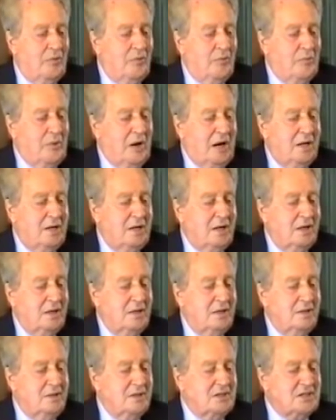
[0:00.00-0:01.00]
We
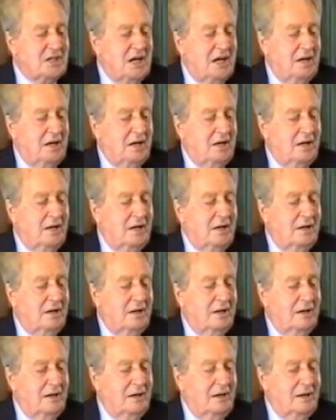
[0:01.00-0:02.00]
did send,
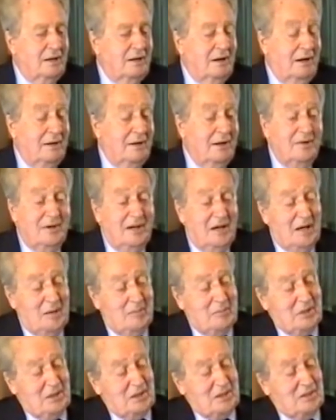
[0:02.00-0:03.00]
I don't know how
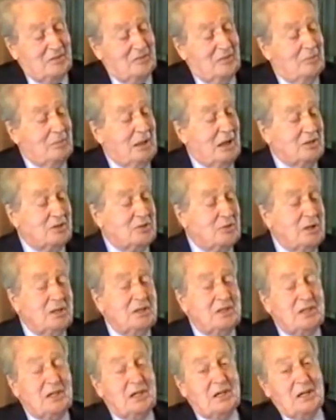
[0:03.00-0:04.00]
many, sort of about
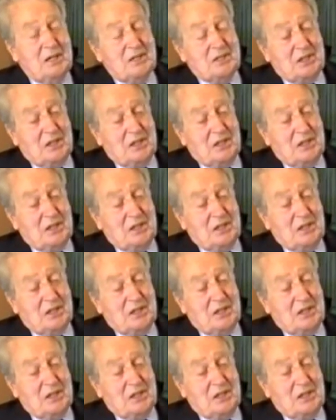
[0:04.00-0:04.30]
20 years